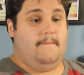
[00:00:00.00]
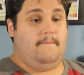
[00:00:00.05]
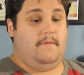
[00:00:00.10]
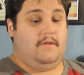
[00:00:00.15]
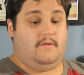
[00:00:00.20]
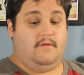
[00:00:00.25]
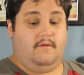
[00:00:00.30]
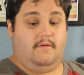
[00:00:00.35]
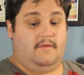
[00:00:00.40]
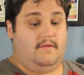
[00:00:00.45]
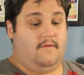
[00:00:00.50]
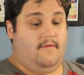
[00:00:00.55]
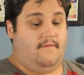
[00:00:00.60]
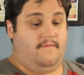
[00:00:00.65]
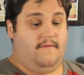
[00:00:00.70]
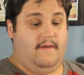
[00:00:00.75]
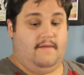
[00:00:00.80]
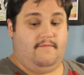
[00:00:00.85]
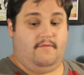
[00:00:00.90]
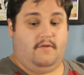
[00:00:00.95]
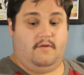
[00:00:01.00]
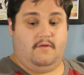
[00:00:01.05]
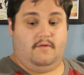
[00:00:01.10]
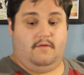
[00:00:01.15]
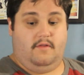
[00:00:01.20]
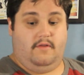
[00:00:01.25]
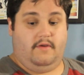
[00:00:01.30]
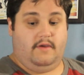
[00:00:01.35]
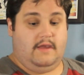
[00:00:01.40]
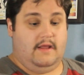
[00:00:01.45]
But do yourself a
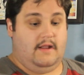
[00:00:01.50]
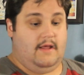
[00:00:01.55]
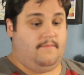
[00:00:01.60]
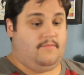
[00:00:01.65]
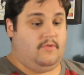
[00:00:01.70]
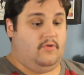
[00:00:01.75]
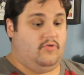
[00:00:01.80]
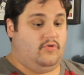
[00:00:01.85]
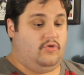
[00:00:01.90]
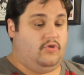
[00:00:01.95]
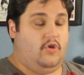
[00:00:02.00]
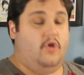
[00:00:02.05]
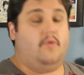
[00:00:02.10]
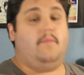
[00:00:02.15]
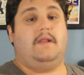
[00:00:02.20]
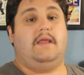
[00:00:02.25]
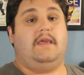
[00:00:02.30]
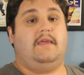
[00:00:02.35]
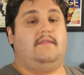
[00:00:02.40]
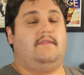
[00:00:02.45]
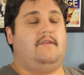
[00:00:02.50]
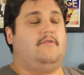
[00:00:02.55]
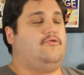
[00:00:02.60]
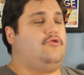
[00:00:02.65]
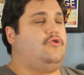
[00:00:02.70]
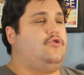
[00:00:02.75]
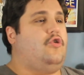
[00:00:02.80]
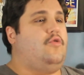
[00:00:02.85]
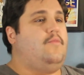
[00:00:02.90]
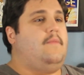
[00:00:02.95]
favor, look it up. There's so
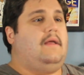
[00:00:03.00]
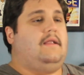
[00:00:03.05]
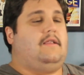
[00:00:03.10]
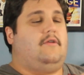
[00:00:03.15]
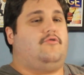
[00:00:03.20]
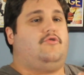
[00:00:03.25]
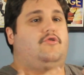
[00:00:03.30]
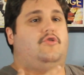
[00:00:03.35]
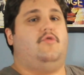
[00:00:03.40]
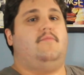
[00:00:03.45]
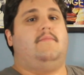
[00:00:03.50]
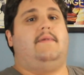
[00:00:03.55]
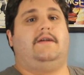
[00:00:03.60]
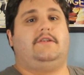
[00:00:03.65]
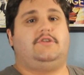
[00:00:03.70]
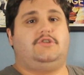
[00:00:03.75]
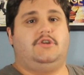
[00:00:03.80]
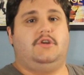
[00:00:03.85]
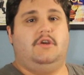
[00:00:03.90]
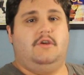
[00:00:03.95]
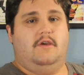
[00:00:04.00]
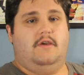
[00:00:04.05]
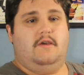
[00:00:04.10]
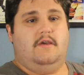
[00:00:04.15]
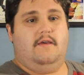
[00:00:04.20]
much.